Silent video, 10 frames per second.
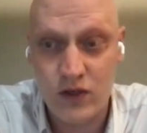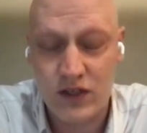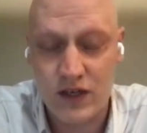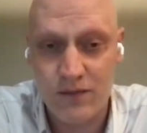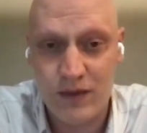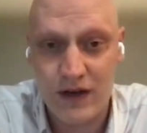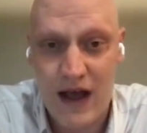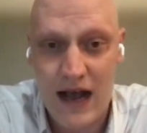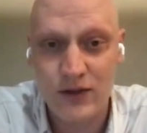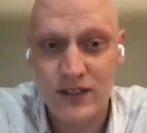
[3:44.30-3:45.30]
Just a bit of
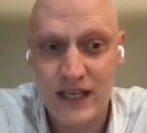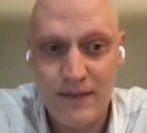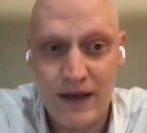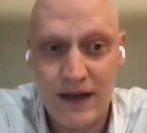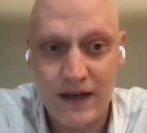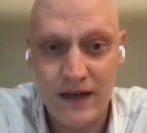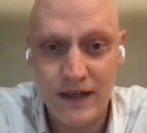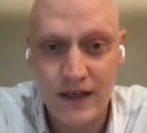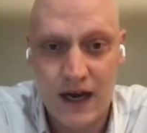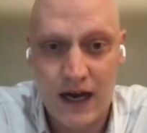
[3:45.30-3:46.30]
housekeeping.
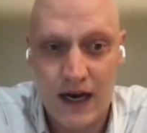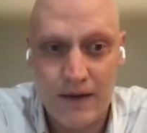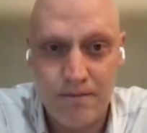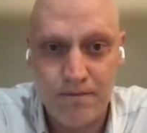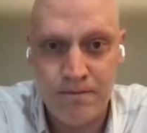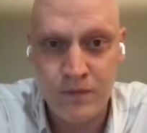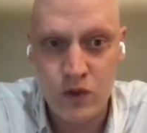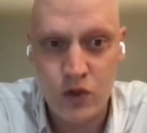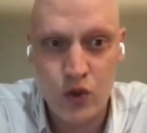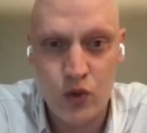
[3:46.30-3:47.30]

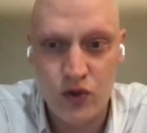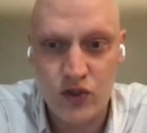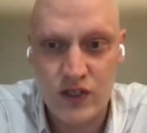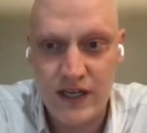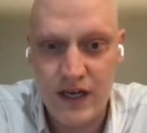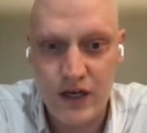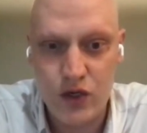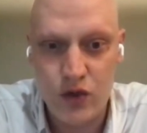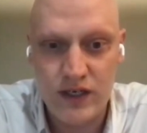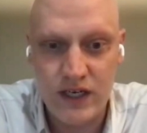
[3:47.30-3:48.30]
You will see a
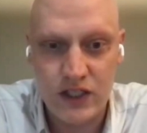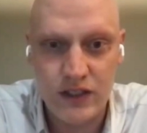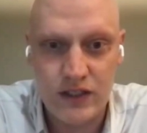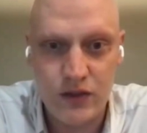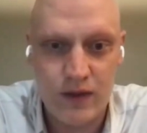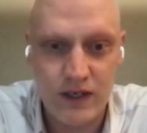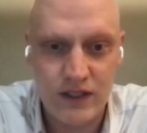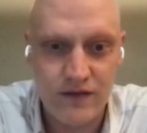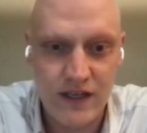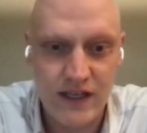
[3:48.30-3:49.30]
new addition to
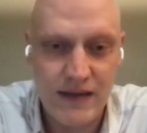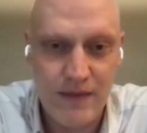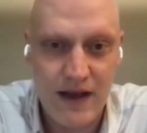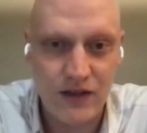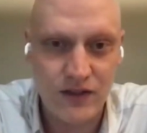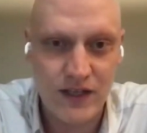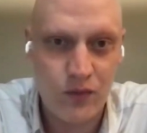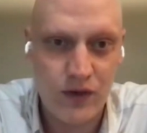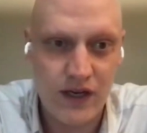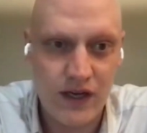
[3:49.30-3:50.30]
much of the emails that
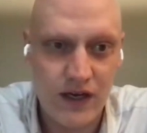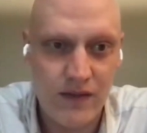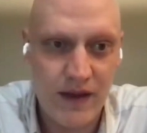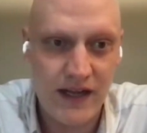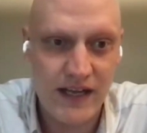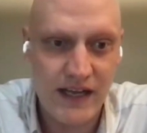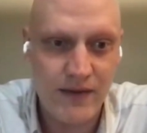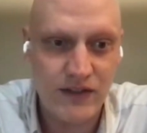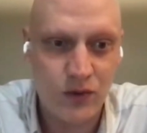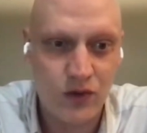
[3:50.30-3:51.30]
many of the
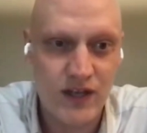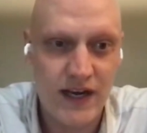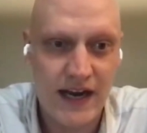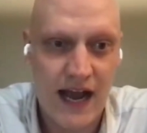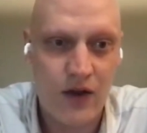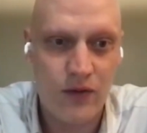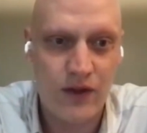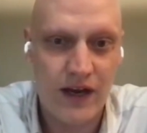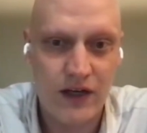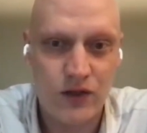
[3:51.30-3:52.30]
emails that we're sending out
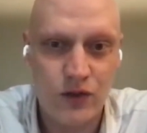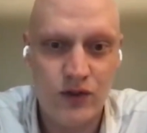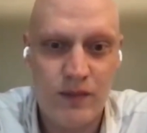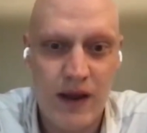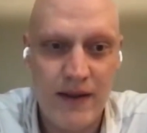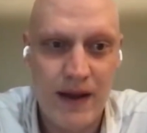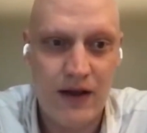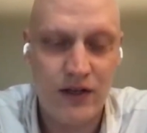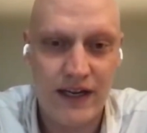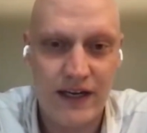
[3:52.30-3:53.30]
that includes a
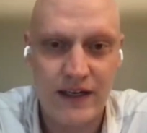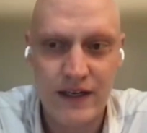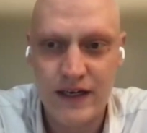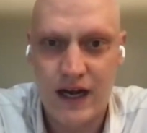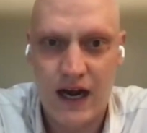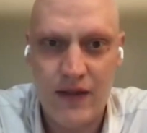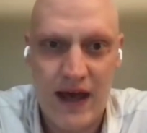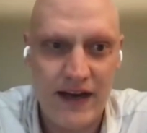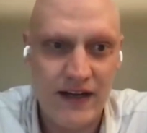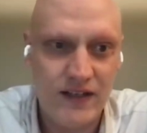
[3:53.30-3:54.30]
PayPal link.
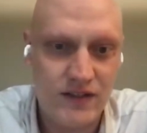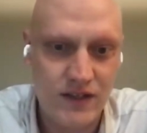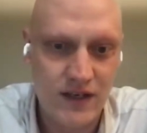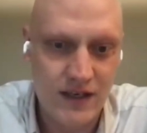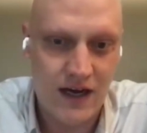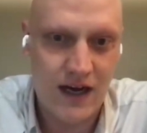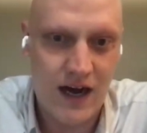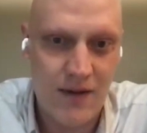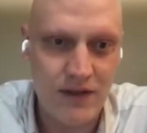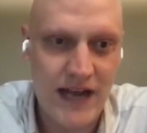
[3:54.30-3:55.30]
That is
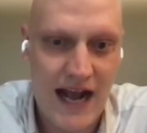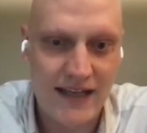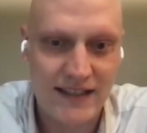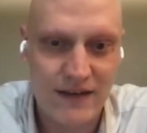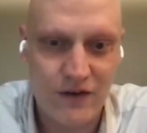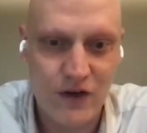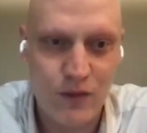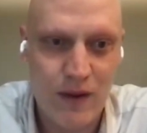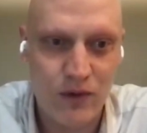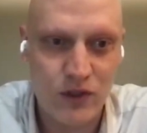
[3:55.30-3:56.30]
humbly asking for
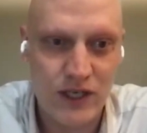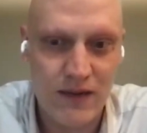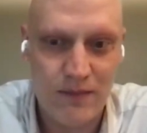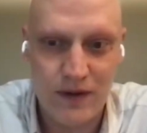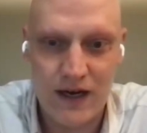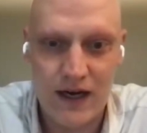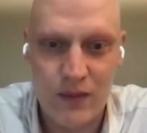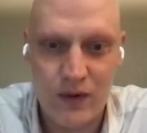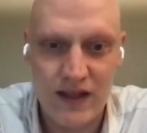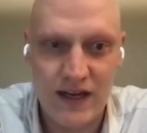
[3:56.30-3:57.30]
your membership.
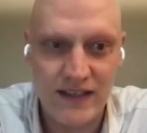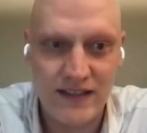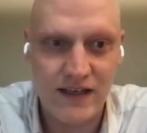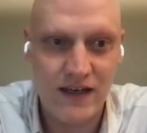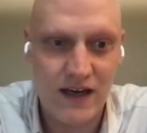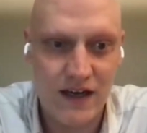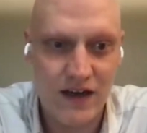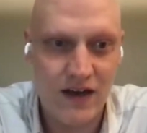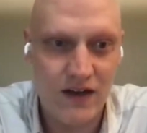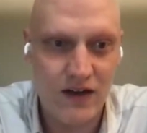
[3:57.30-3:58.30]
We think it's
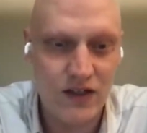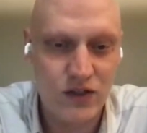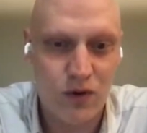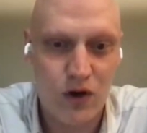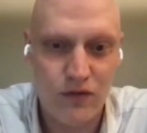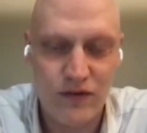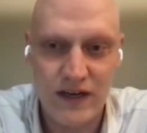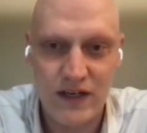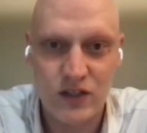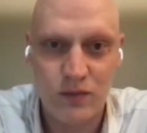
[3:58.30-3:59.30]
a small
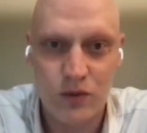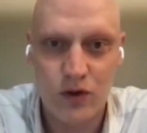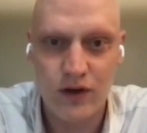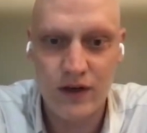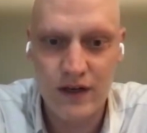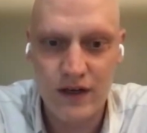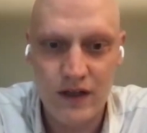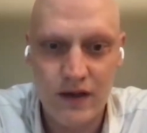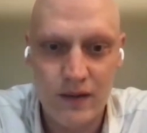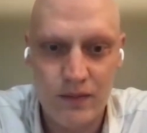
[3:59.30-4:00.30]
fee to support
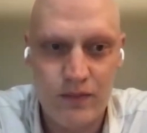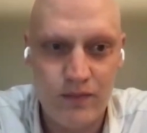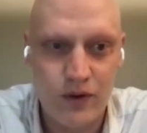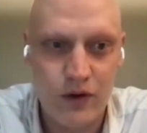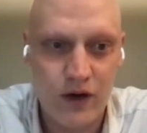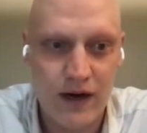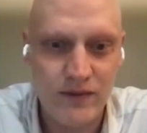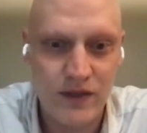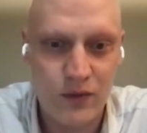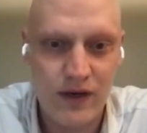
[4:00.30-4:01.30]
the
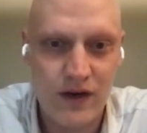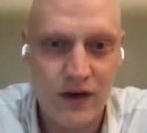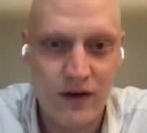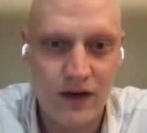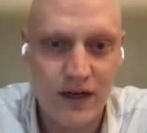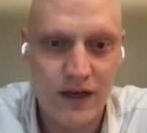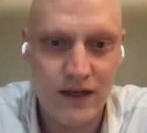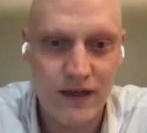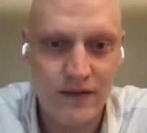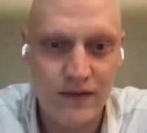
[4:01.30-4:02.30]
programs that we are,
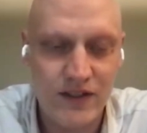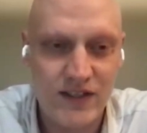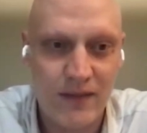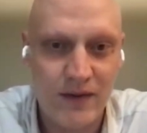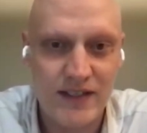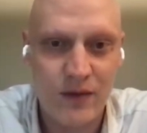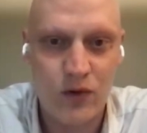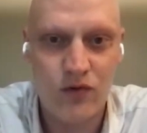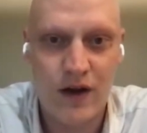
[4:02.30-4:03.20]
the segments that we're